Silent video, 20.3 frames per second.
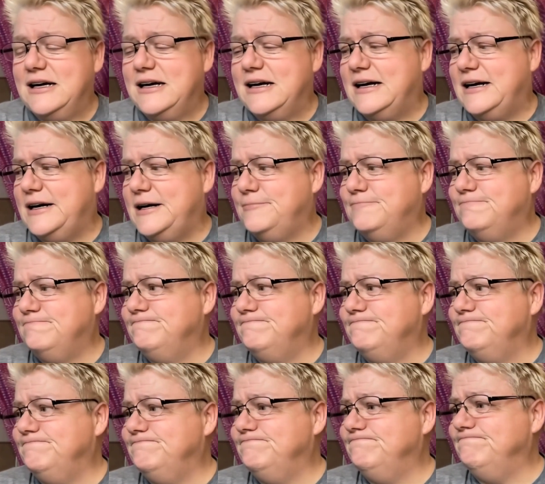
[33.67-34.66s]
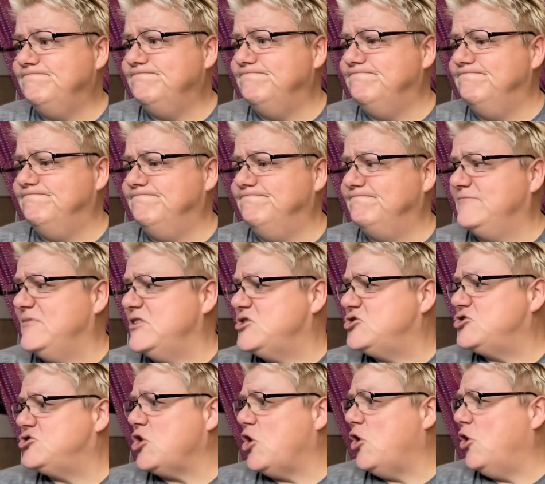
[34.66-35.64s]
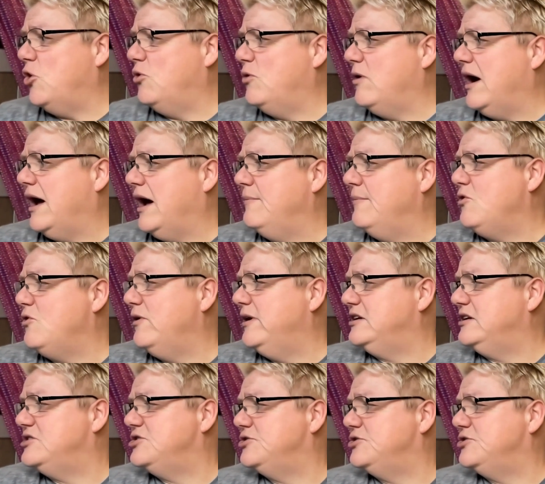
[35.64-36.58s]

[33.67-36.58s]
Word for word: Um, so I'm going